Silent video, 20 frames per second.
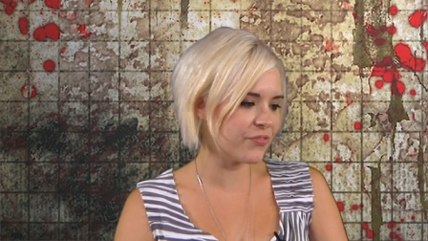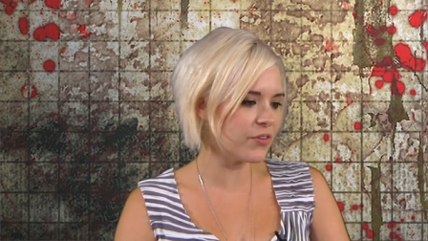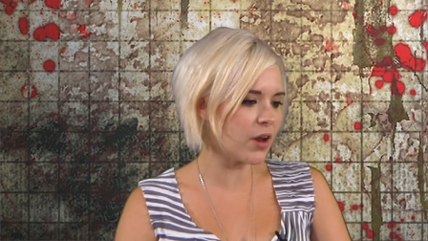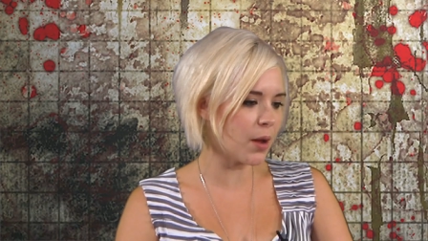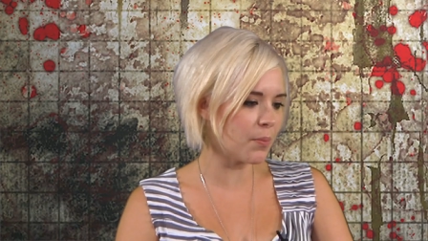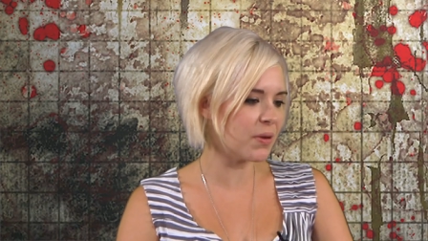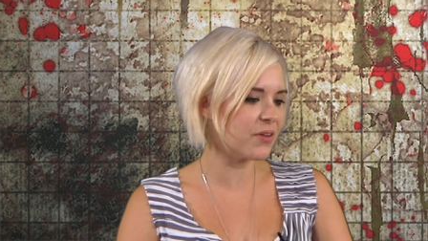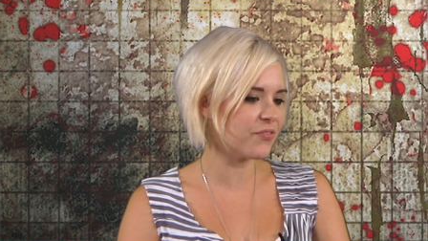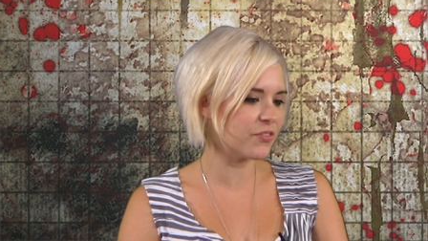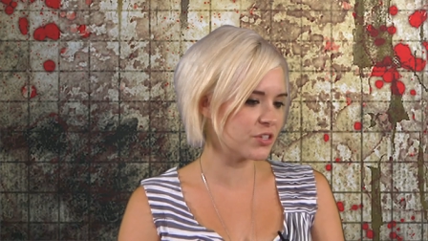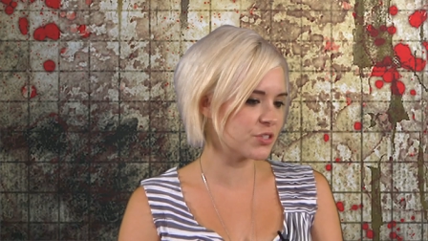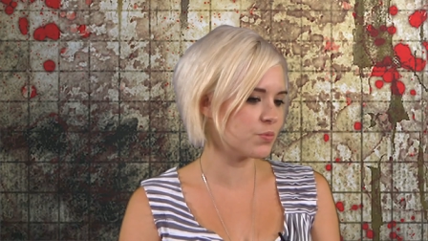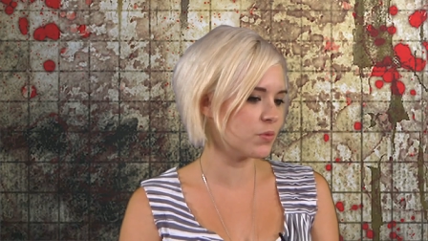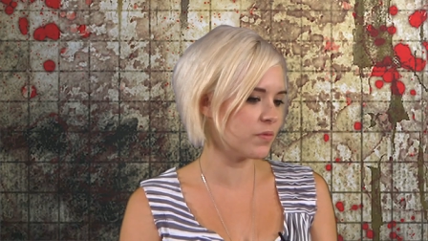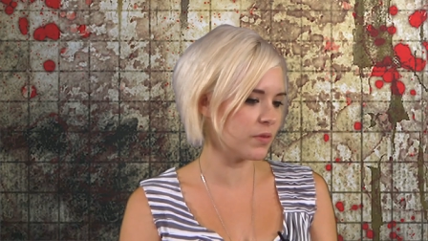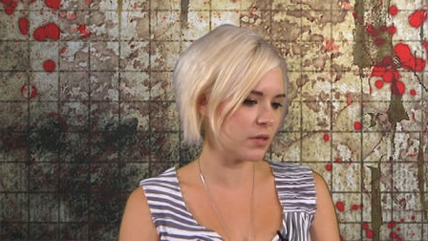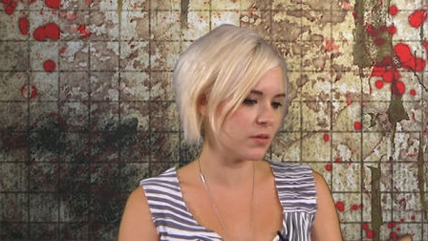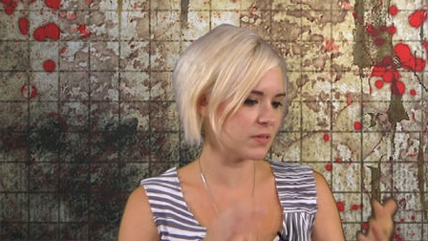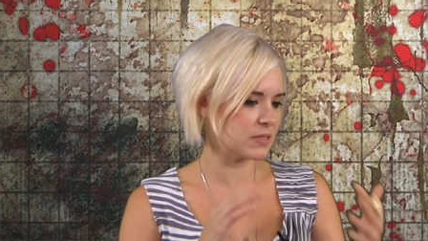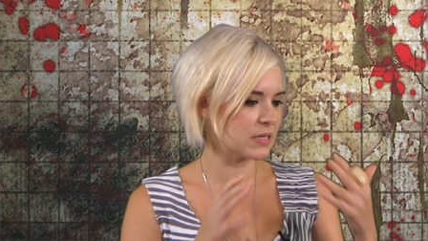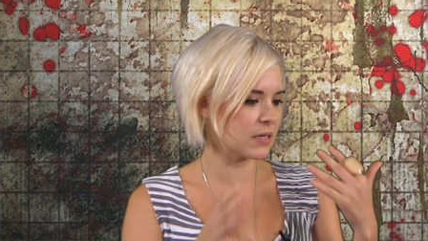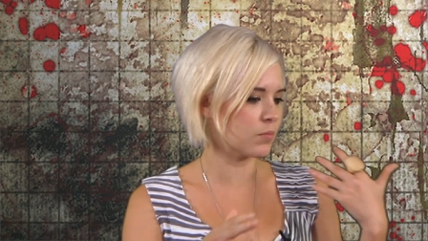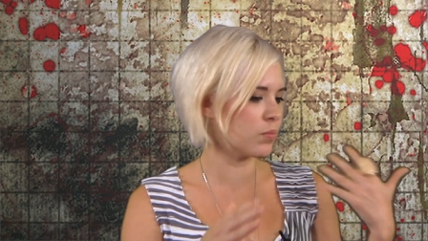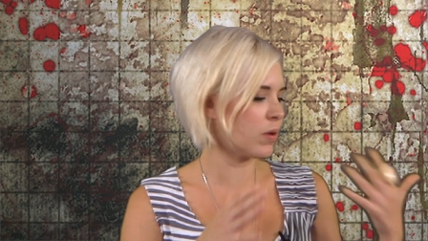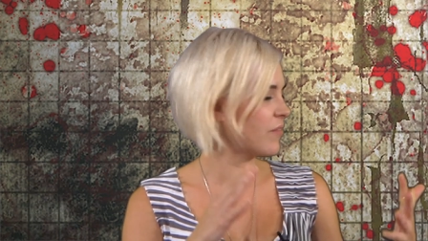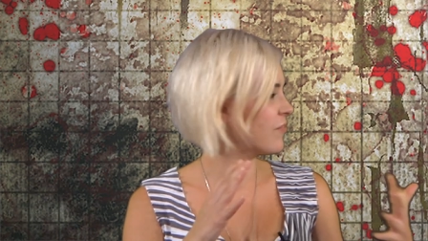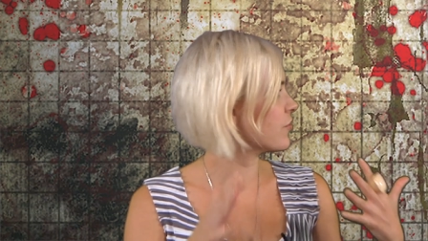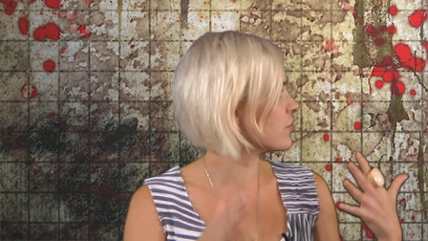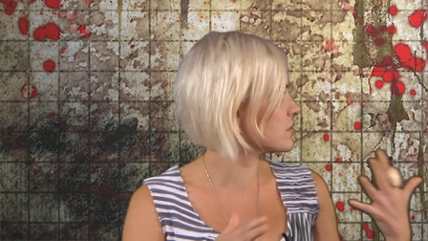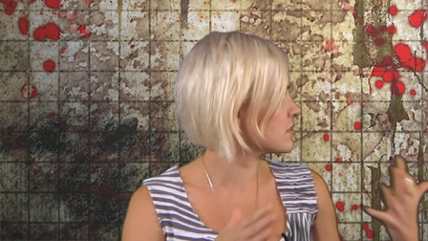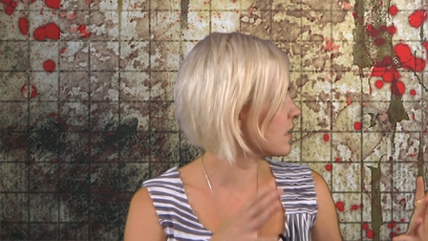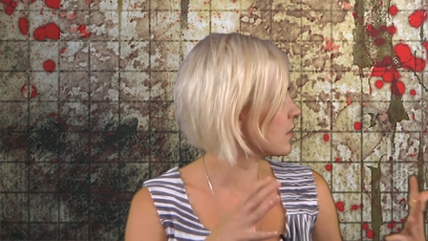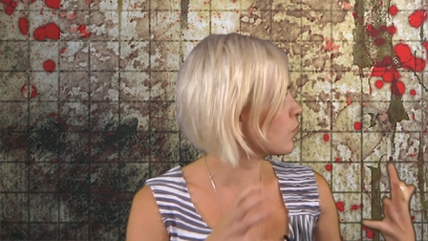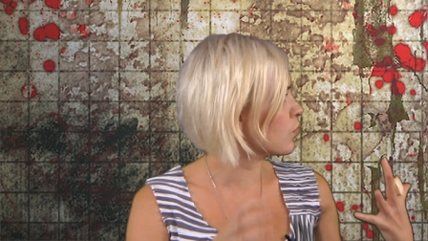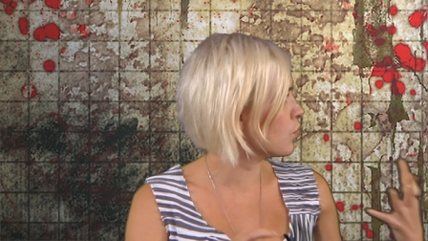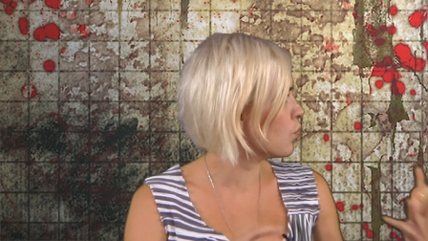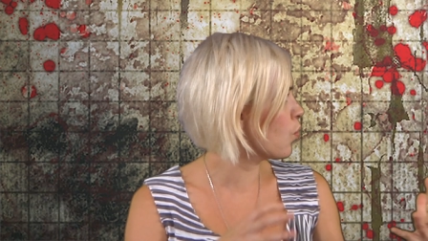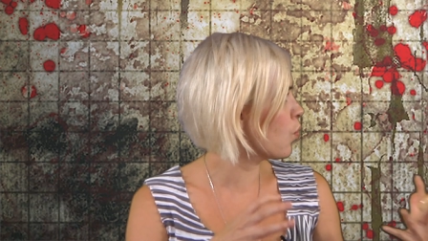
if not my first movie, it was like my first like